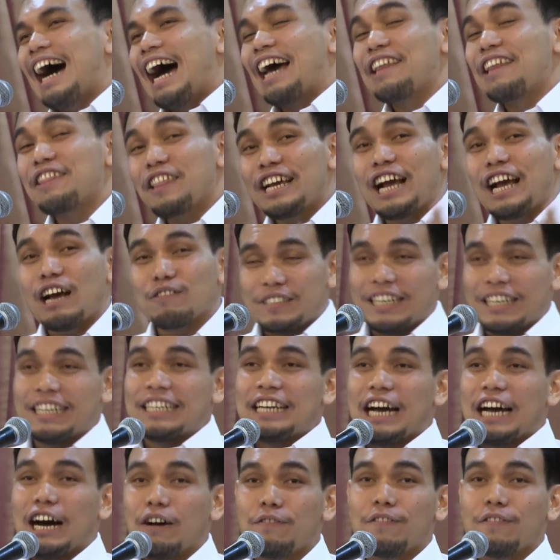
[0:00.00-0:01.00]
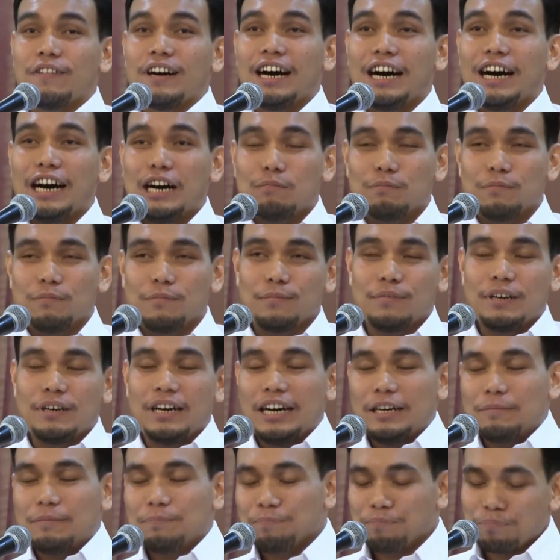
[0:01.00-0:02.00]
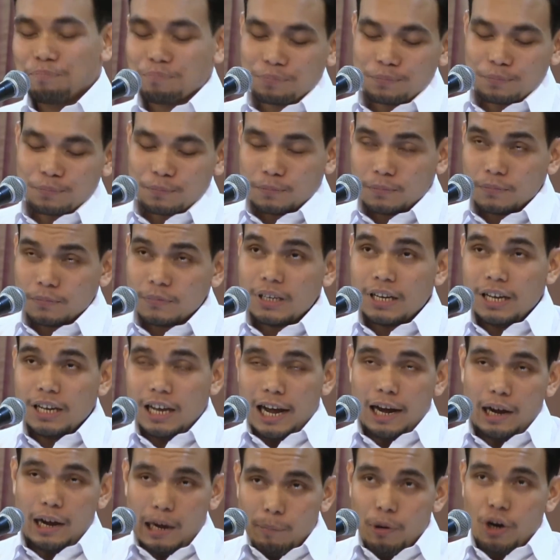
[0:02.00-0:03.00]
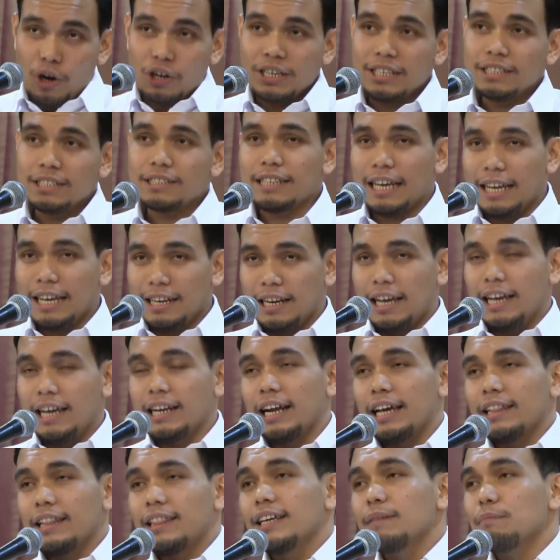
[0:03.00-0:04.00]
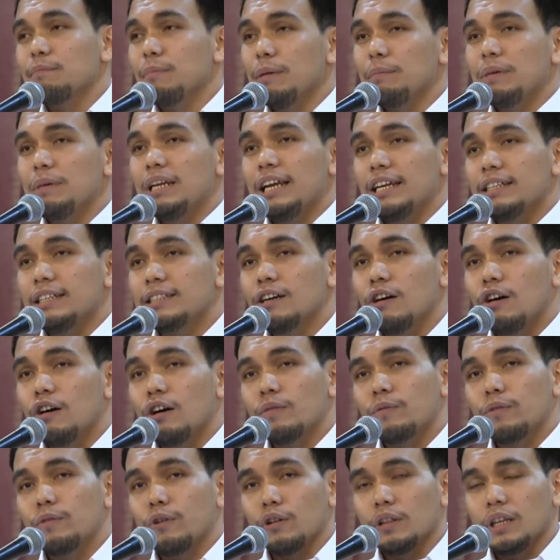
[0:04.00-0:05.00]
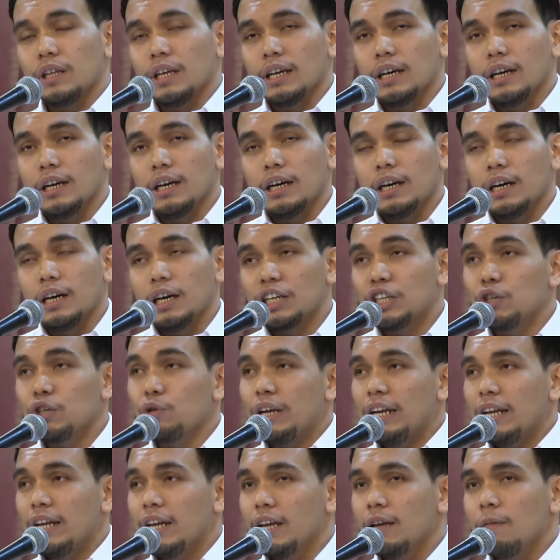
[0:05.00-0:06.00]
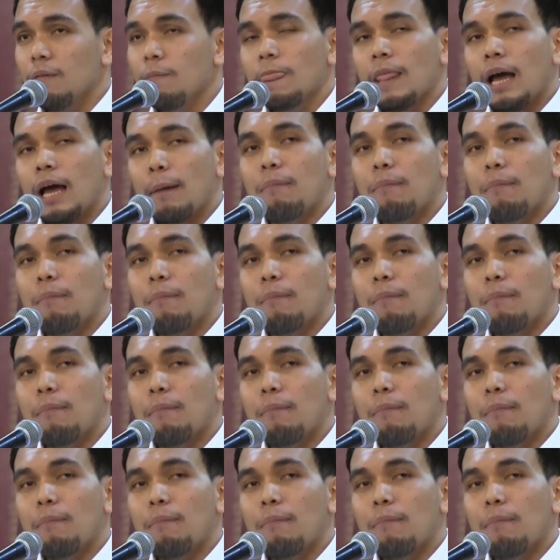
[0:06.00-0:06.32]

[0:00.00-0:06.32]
I think I've said enough um, um, uh, about this, and, and I think maybe later on for the uh, uh Q&A.